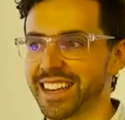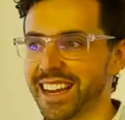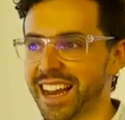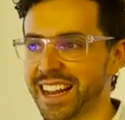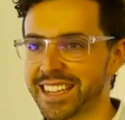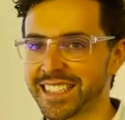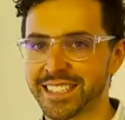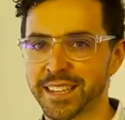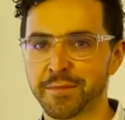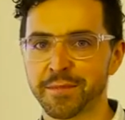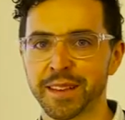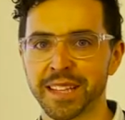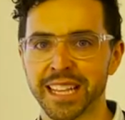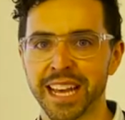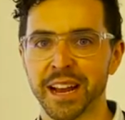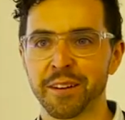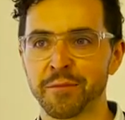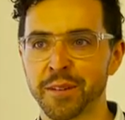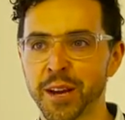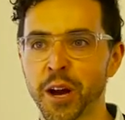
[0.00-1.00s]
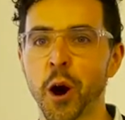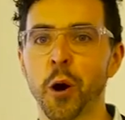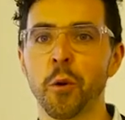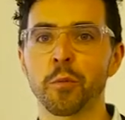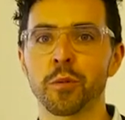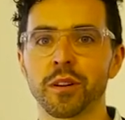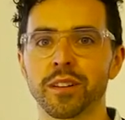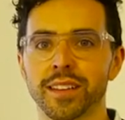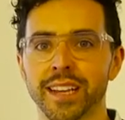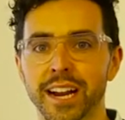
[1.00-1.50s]
and something that we
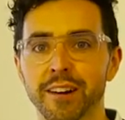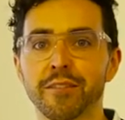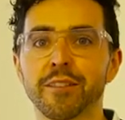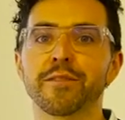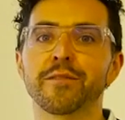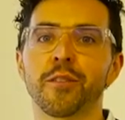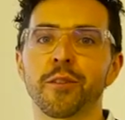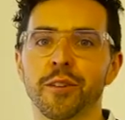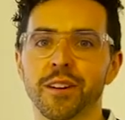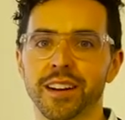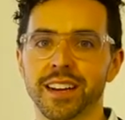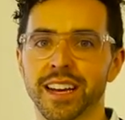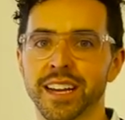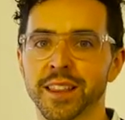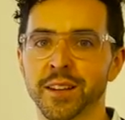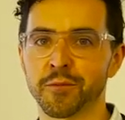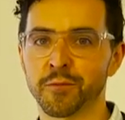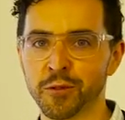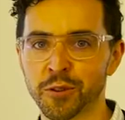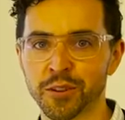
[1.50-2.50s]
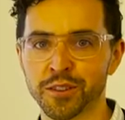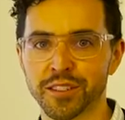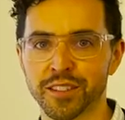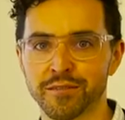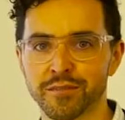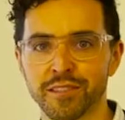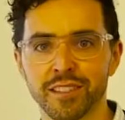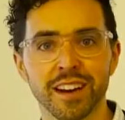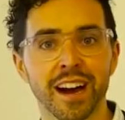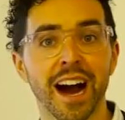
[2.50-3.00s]
hope will carry forward in the world
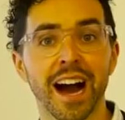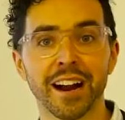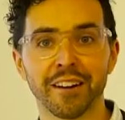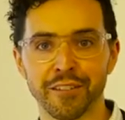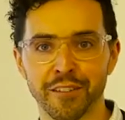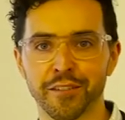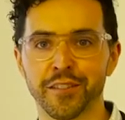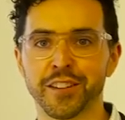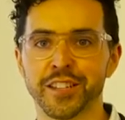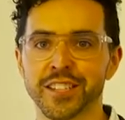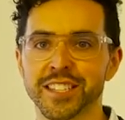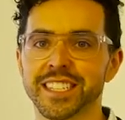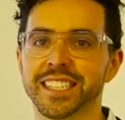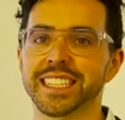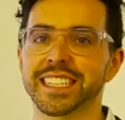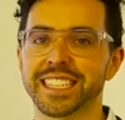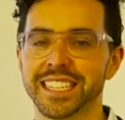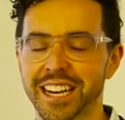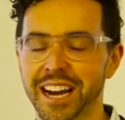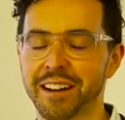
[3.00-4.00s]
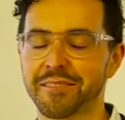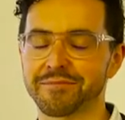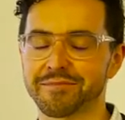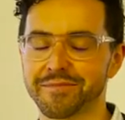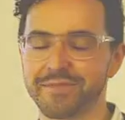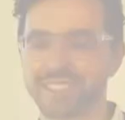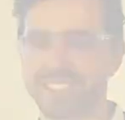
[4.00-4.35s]
of higher efficiency to come.